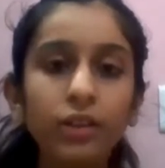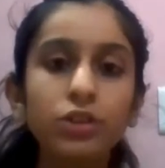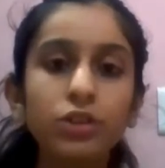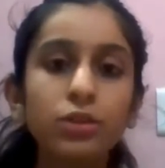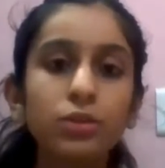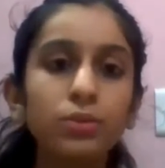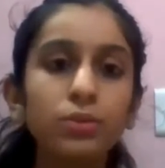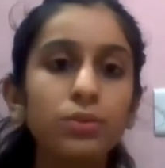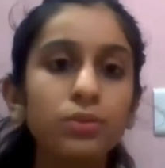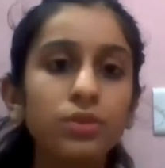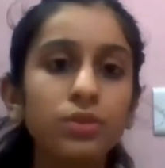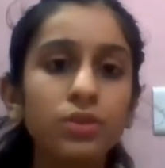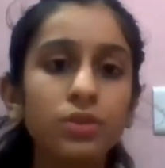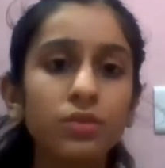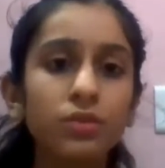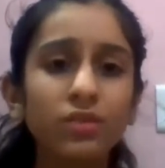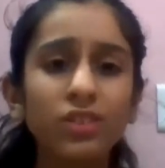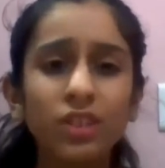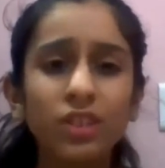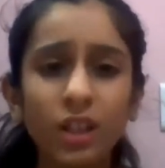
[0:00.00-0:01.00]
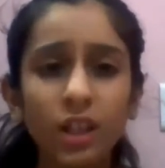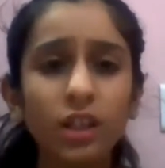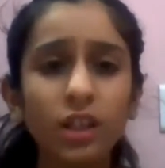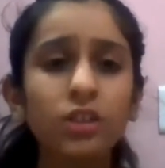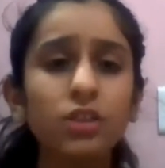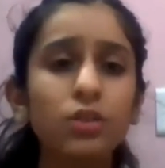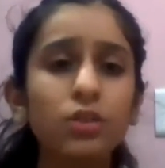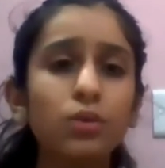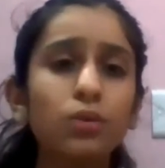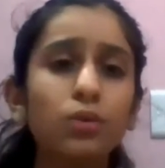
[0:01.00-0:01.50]
2, 3, 2,
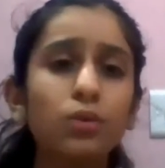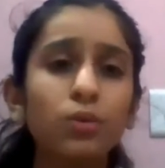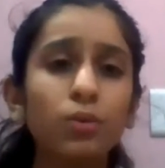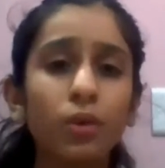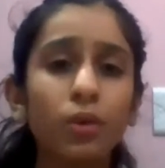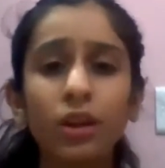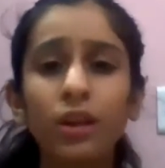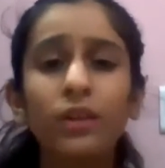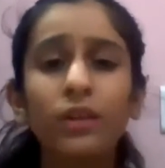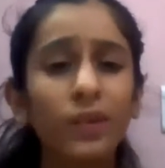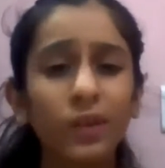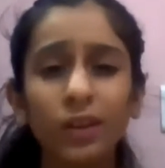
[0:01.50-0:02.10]
whatever.